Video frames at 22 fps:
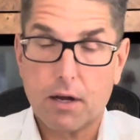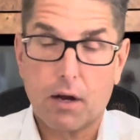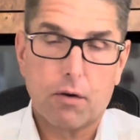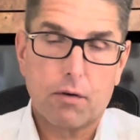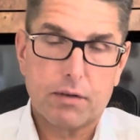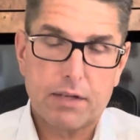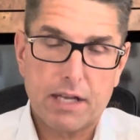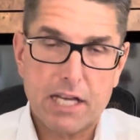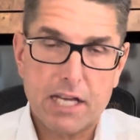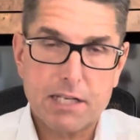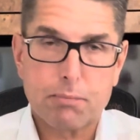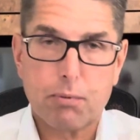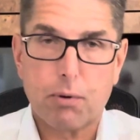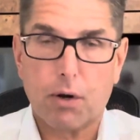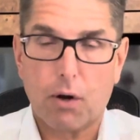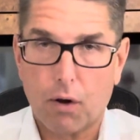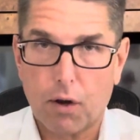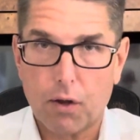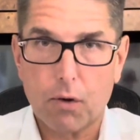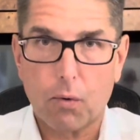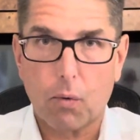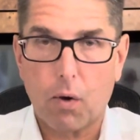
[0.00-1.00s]
desperate
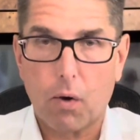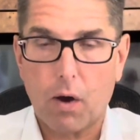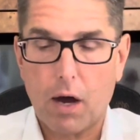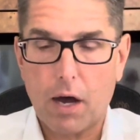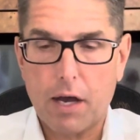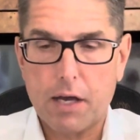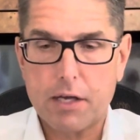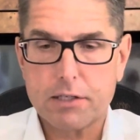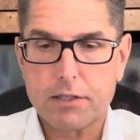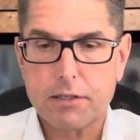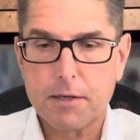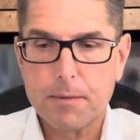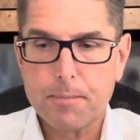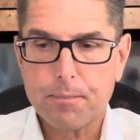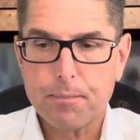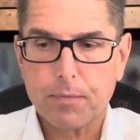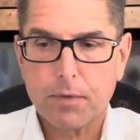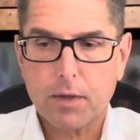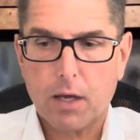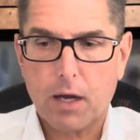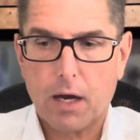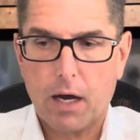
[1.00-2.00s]
or otherwise,
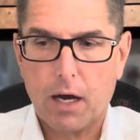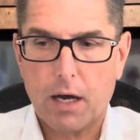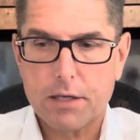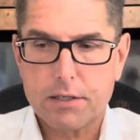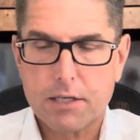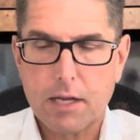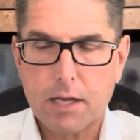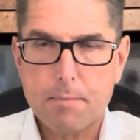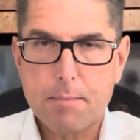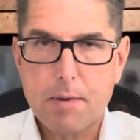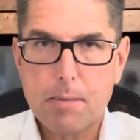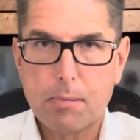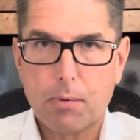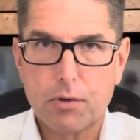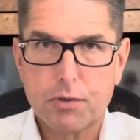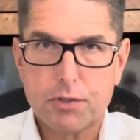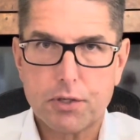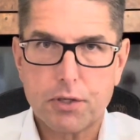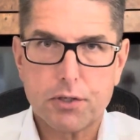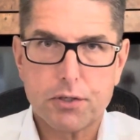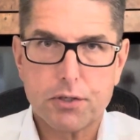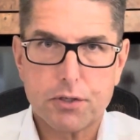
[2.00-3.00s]
some people
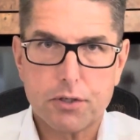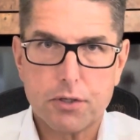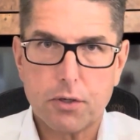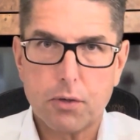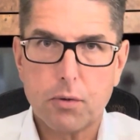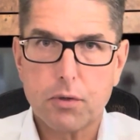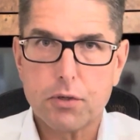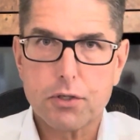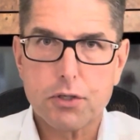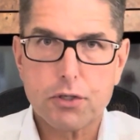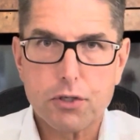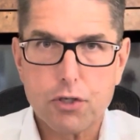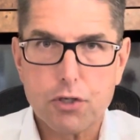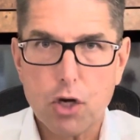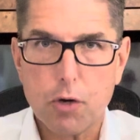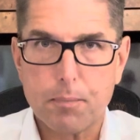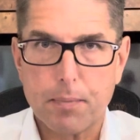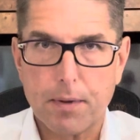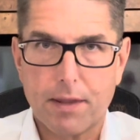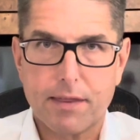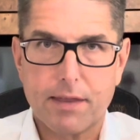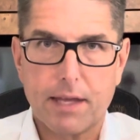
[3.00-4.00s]
just do
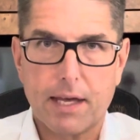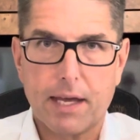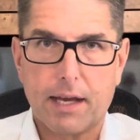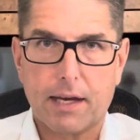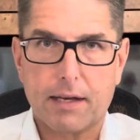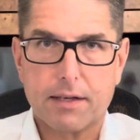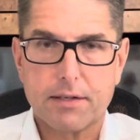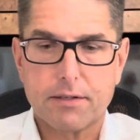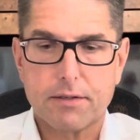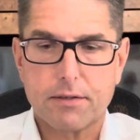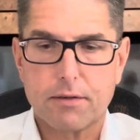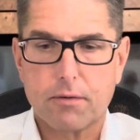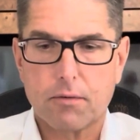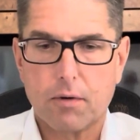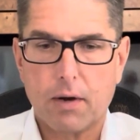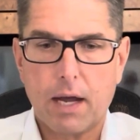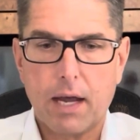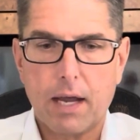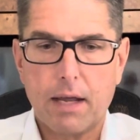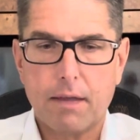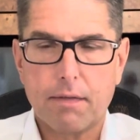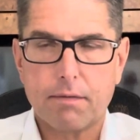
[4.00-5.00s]
stupid things,
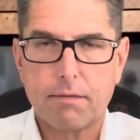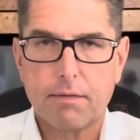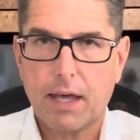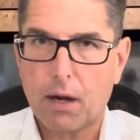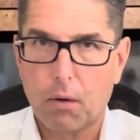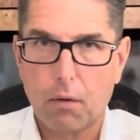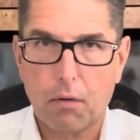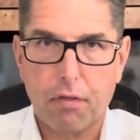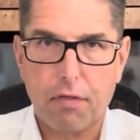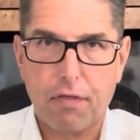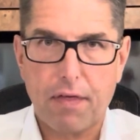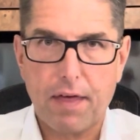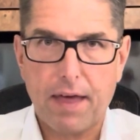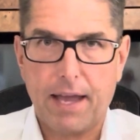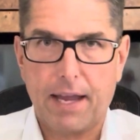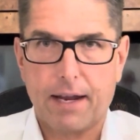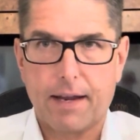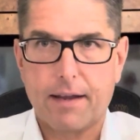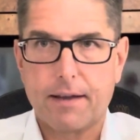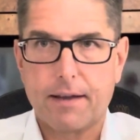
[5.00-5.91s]
right? They don't think.